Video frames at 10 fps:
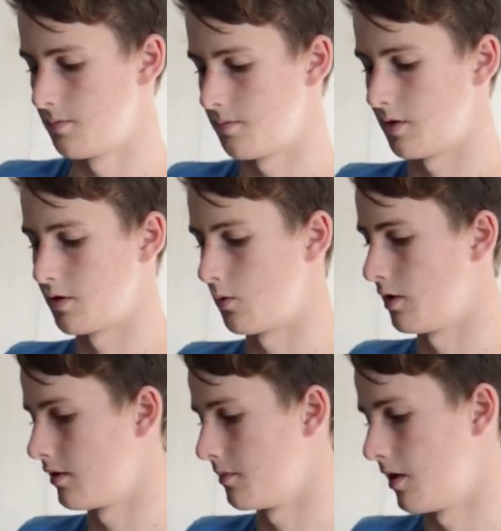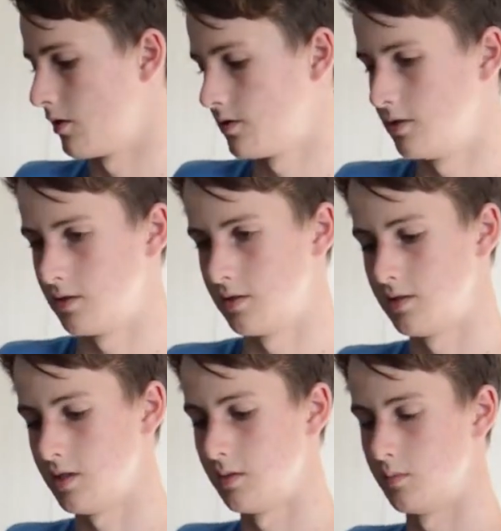by the way the mouse is a
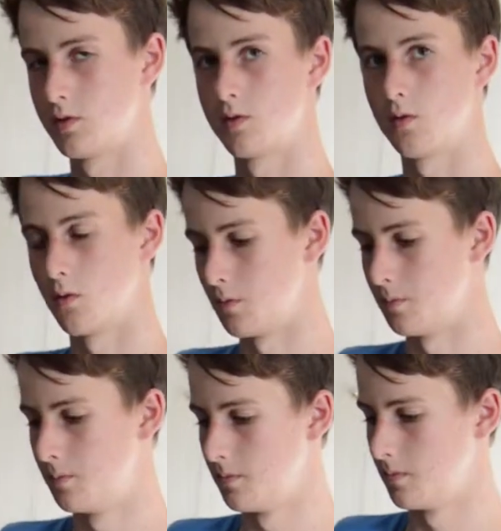CM Storm